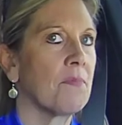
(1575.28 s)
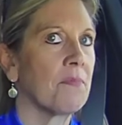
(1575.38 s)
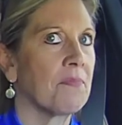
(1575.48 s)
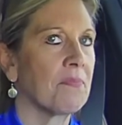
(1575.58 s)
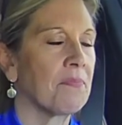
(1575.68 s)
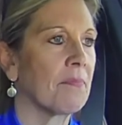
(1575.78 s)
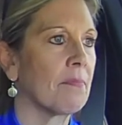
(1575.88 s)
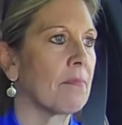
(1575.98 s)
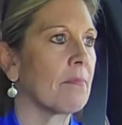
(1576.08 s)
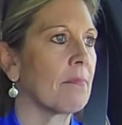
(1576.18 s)

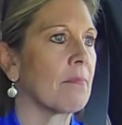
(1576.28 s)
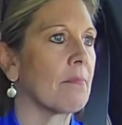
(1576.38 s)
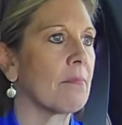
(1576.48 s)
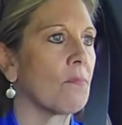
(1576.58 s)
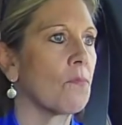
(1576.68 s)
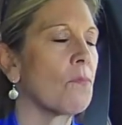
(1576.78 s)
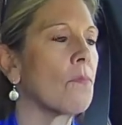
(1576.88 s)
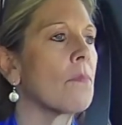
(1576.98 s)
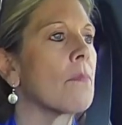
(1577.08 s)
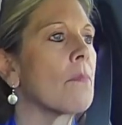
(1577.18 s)

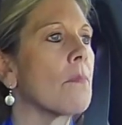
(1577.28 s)
This person isn't speaking.